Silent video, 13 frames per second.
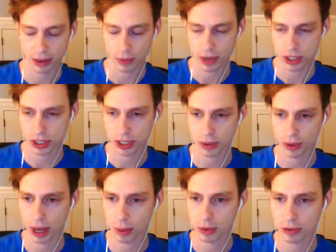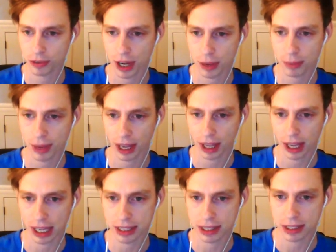at which they were coming from.
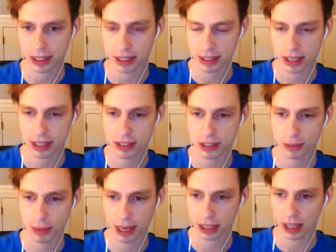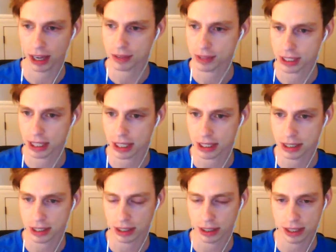And it tends to make a lot of
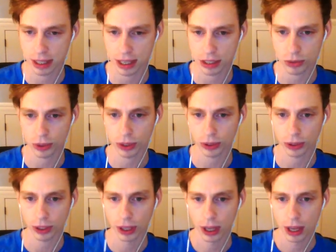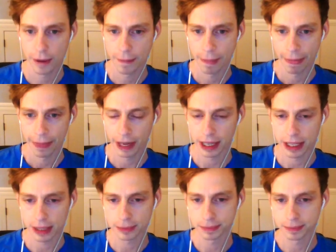sense in today's world.
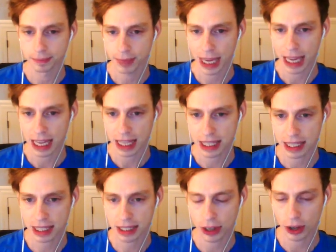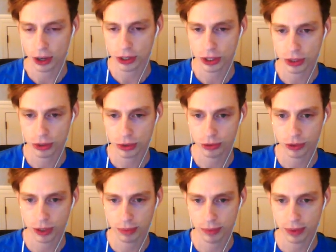Um, and then also
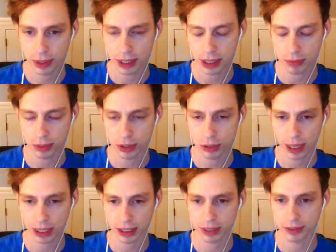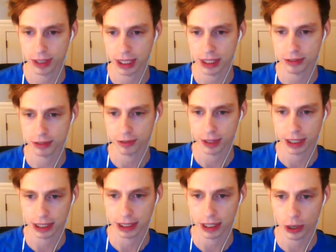from the perspective of
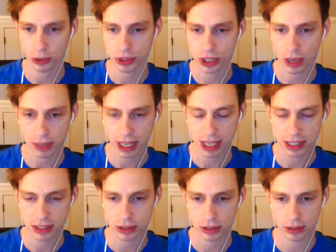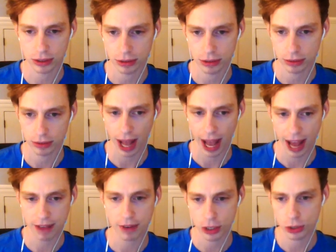uh, host updates,
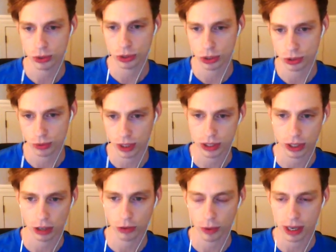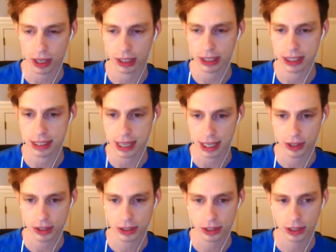have our users run software in
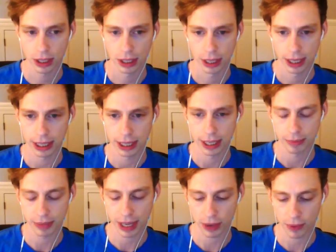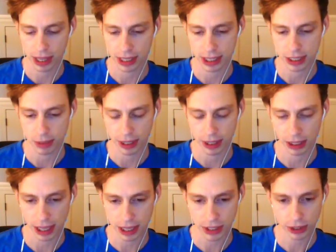containers. Um, that way, they
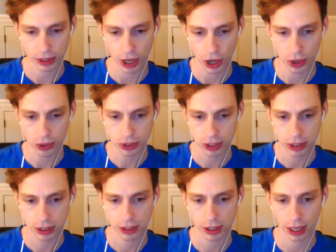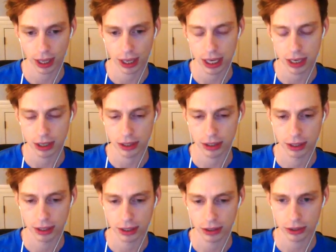depend less on the host, and
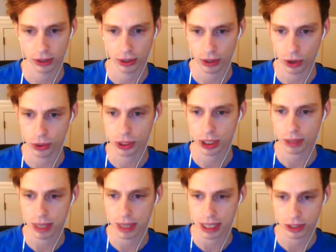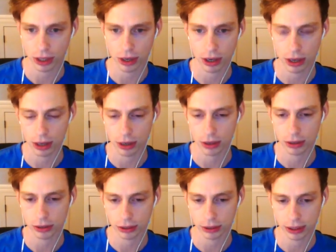your host updates
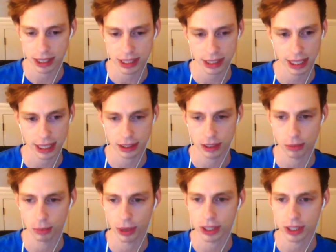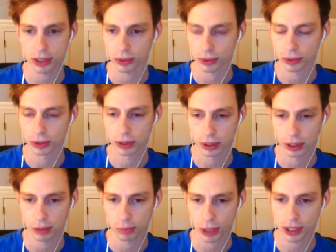are less likely to break you
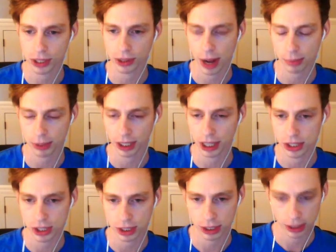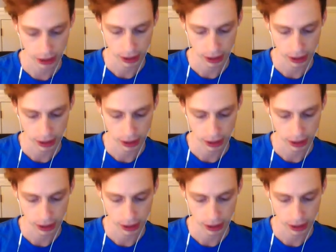and eh, break your application.